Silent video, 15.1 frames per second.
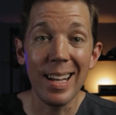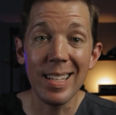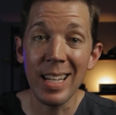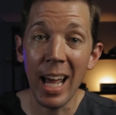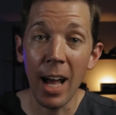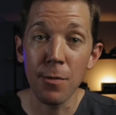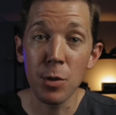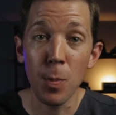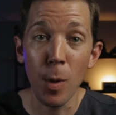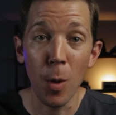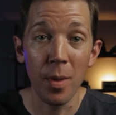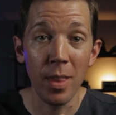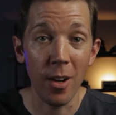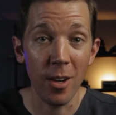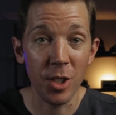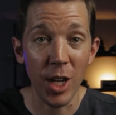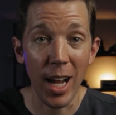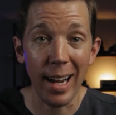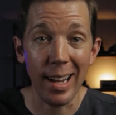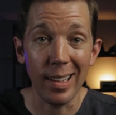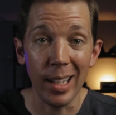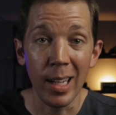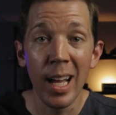doesn't have sperm in their
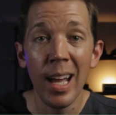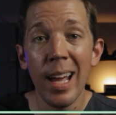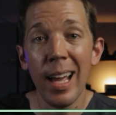ejaculate